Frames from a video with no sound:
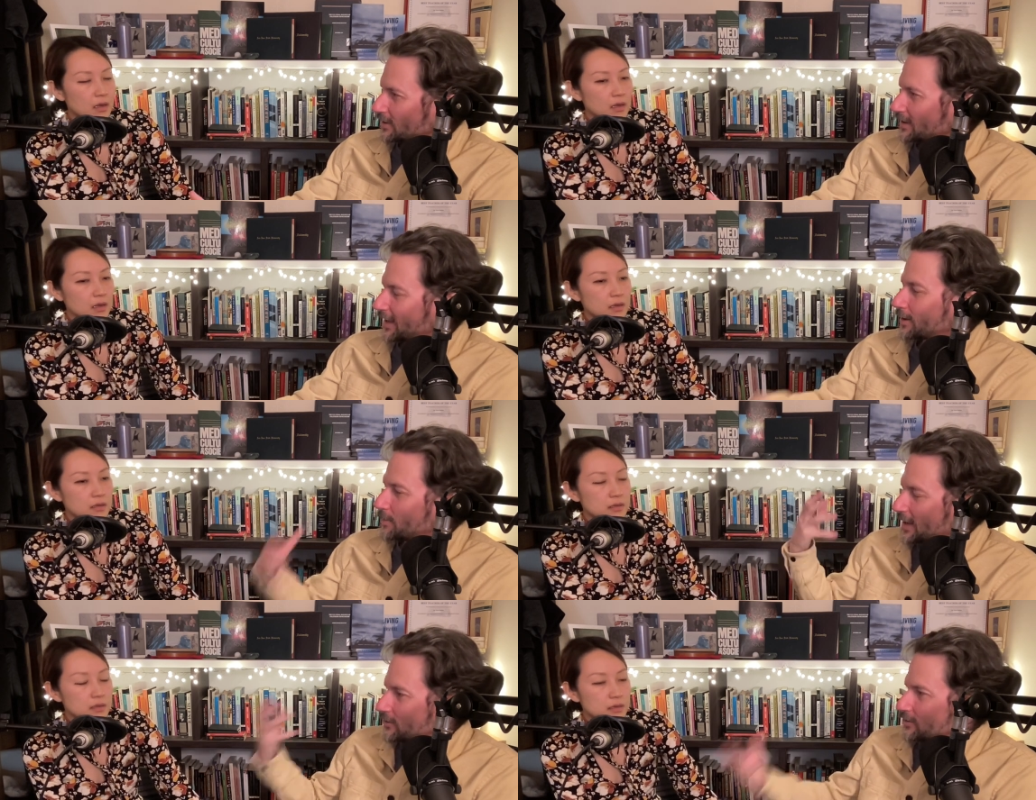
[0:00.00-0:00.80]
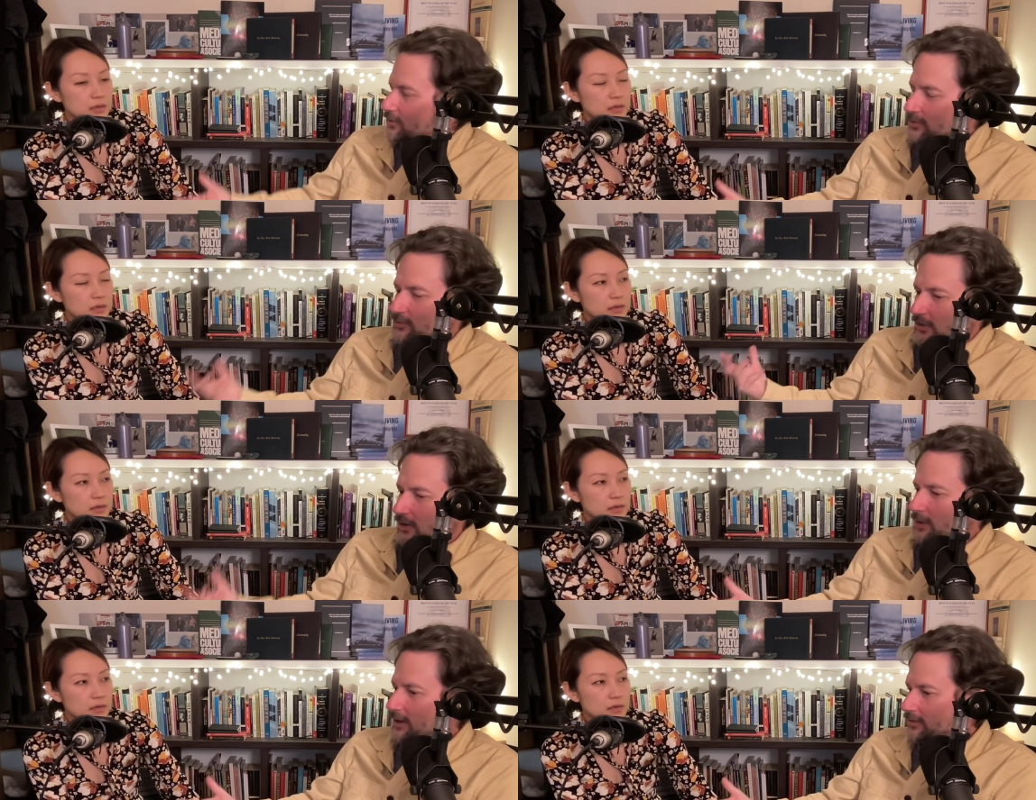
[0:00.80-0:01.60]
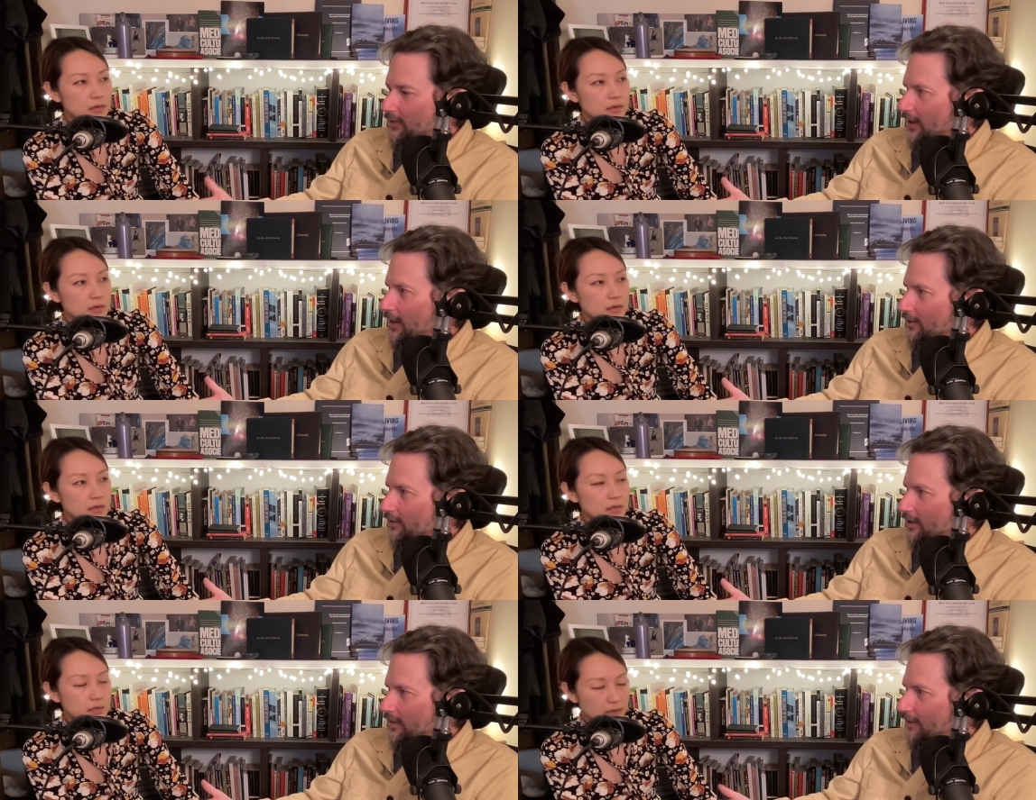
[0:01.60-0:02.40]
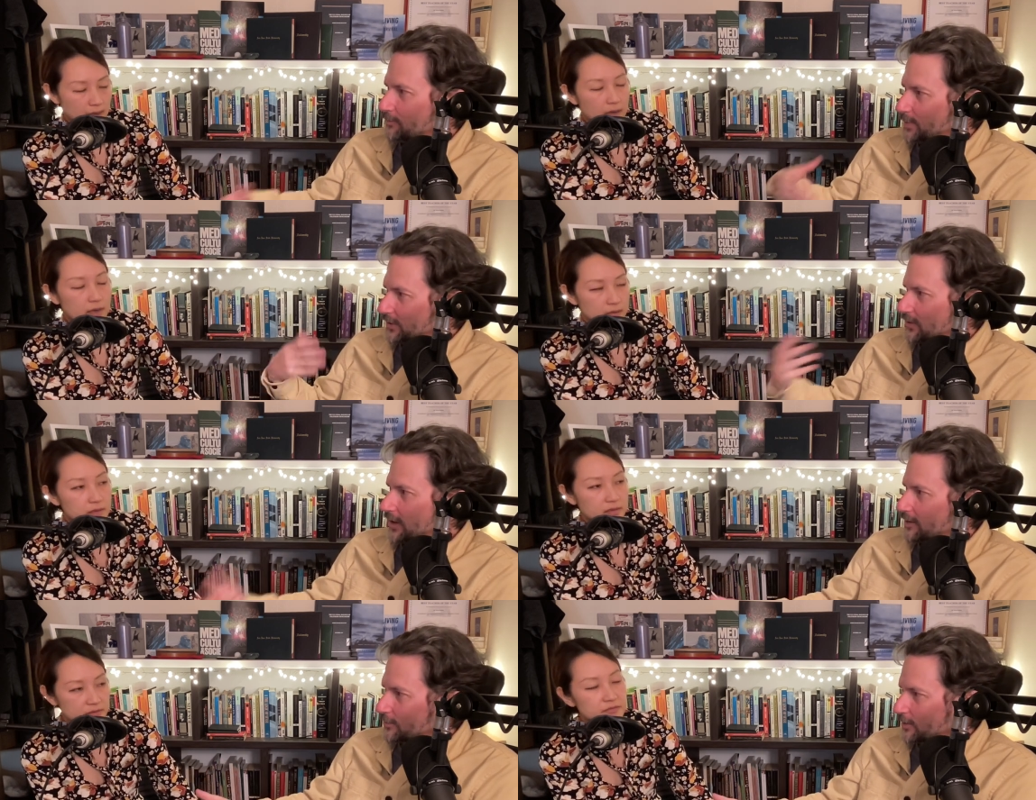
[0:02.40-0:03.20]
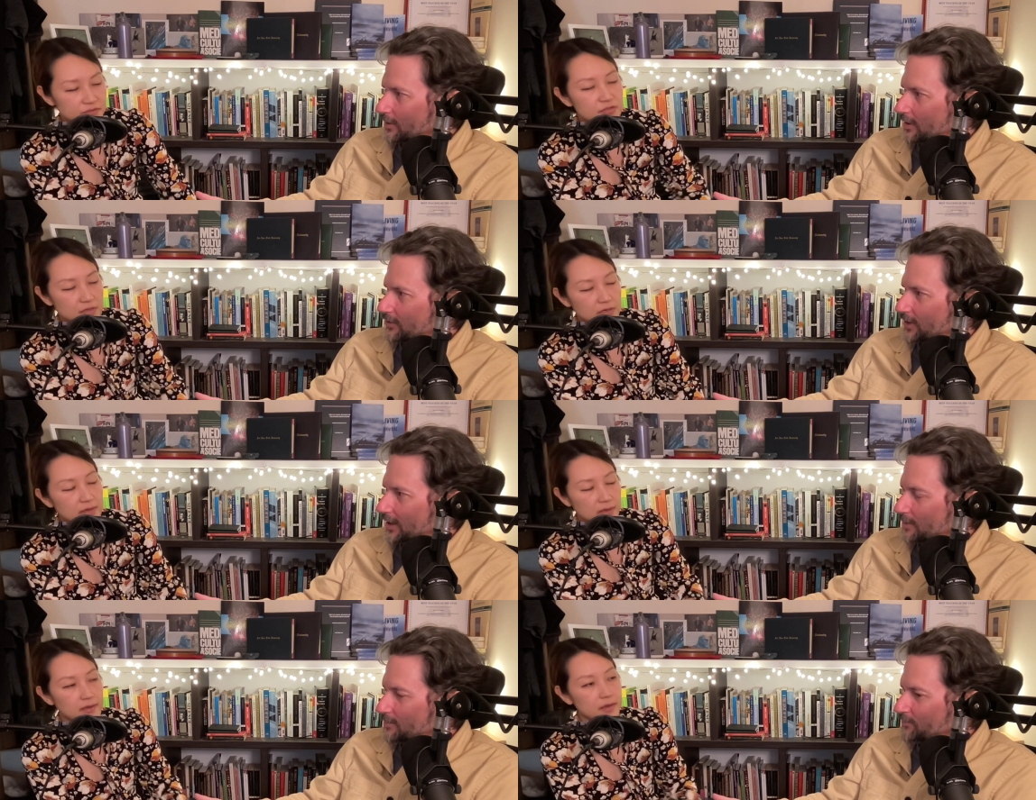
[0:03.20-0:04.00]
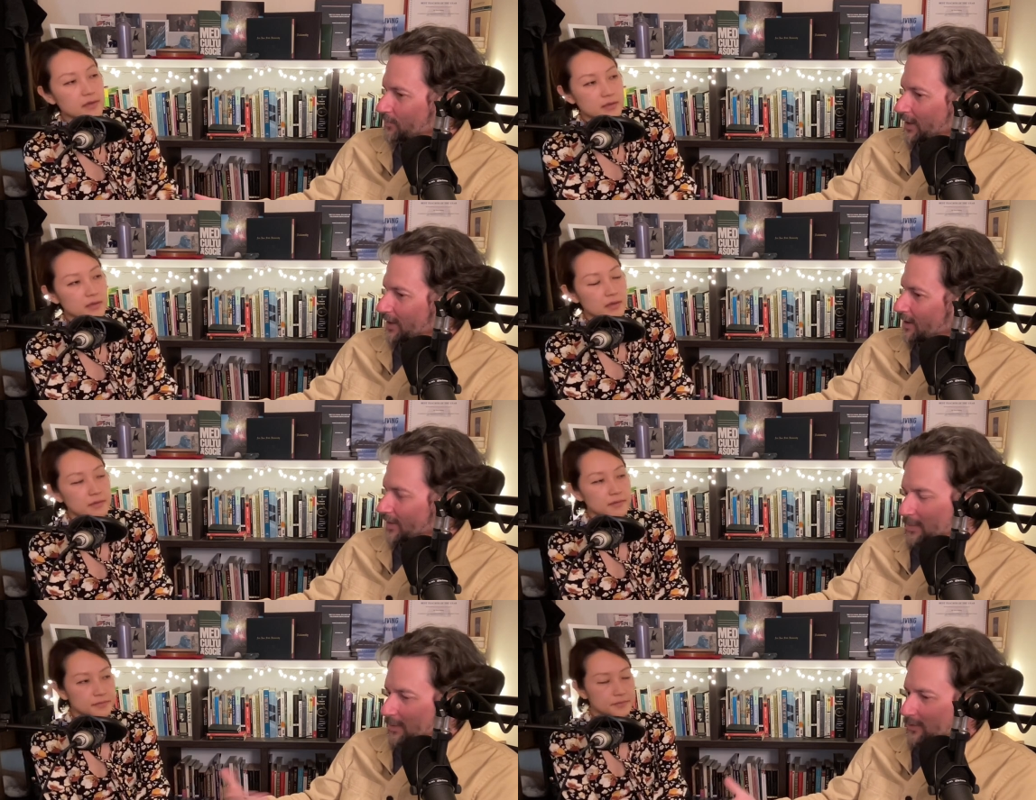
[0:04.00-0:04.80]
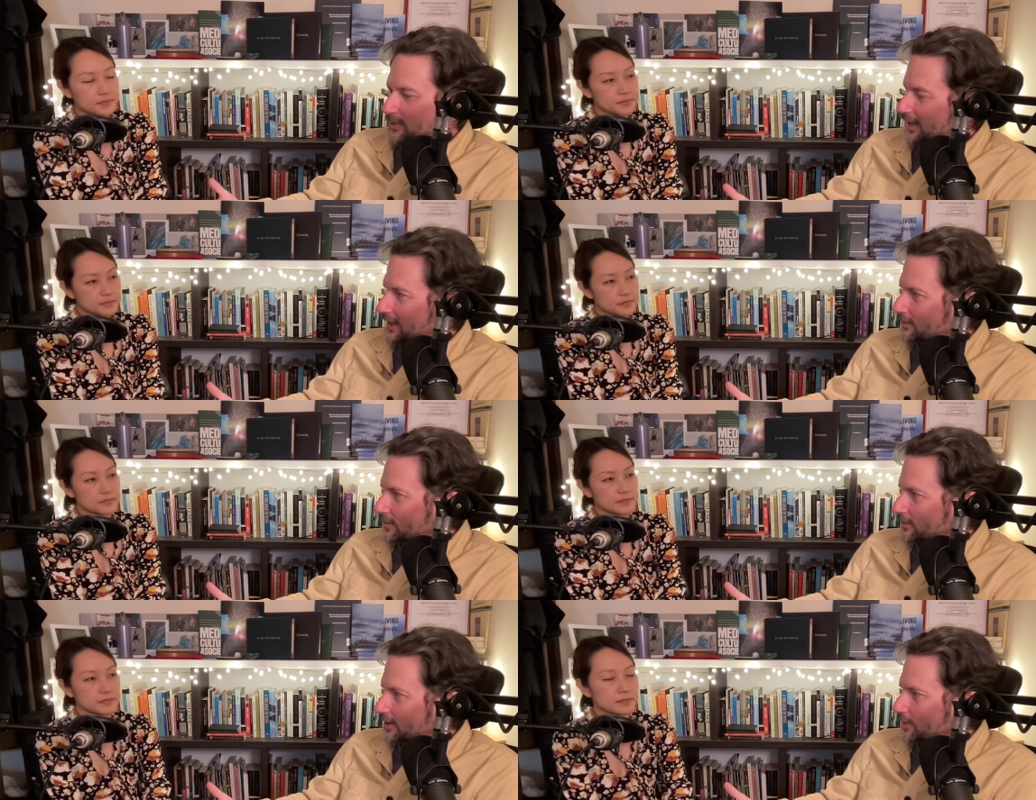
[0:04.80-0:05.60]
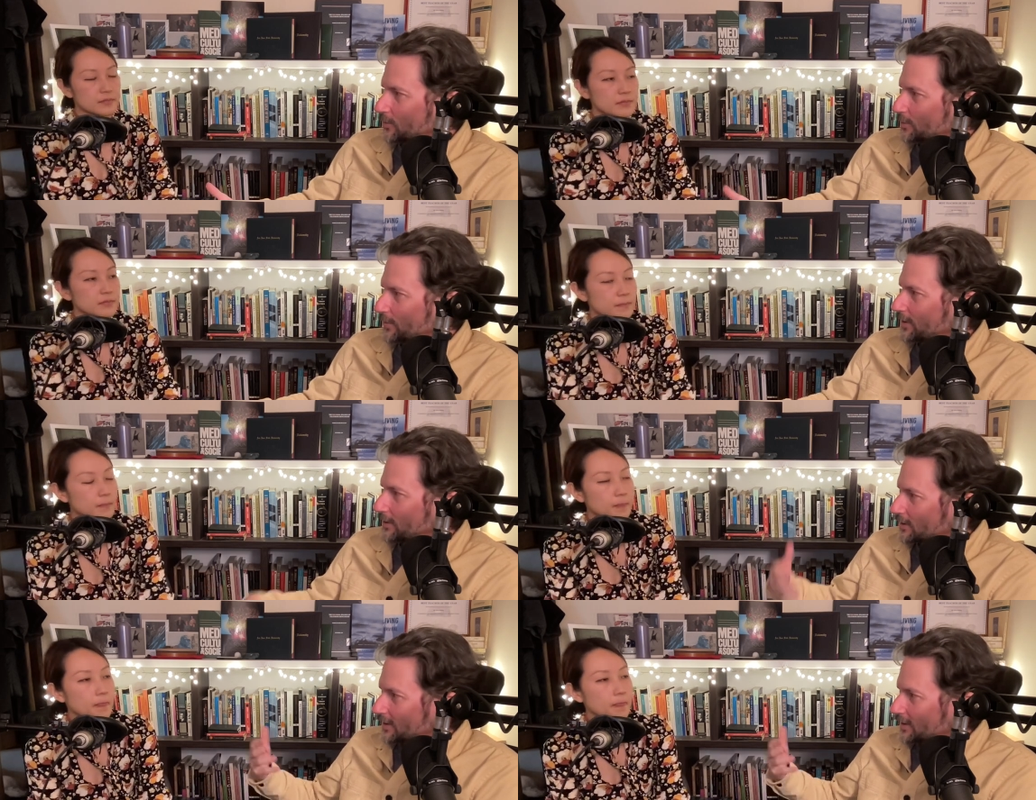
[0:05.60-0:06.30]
Speaker 1: Like imagine two songwriters together and yeah, they've been together for a for long sure. time. Yeah, yeah, yeah. They maybe don't like each other anymore, mm but